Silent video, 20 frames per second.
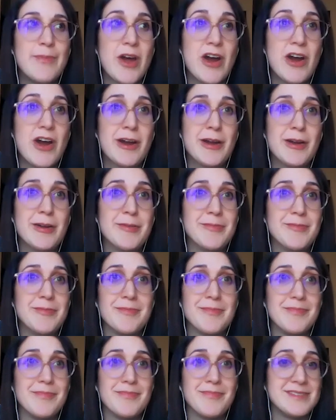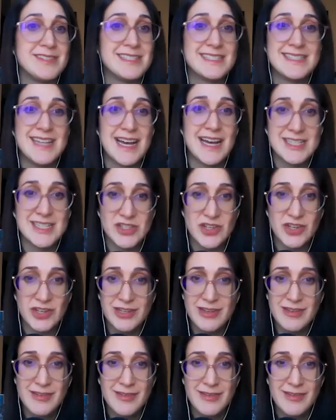are just not as
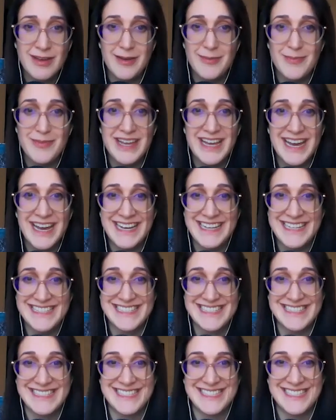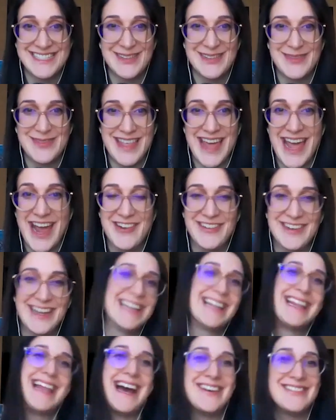good uh, because they are not
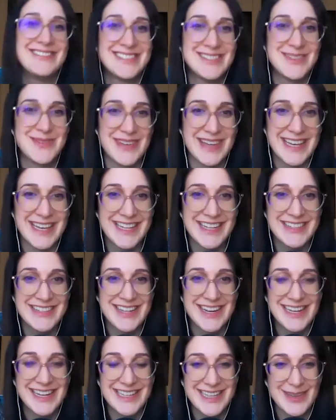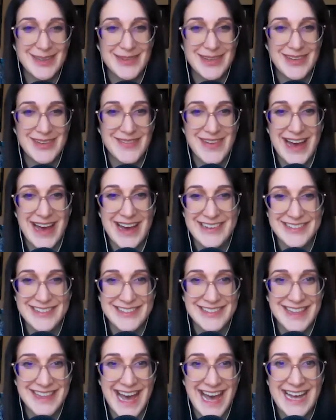allowed to be. Can you talk a little bit
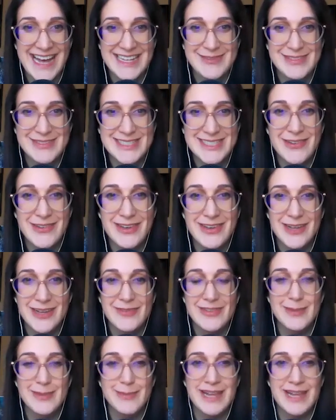about that? What's going on with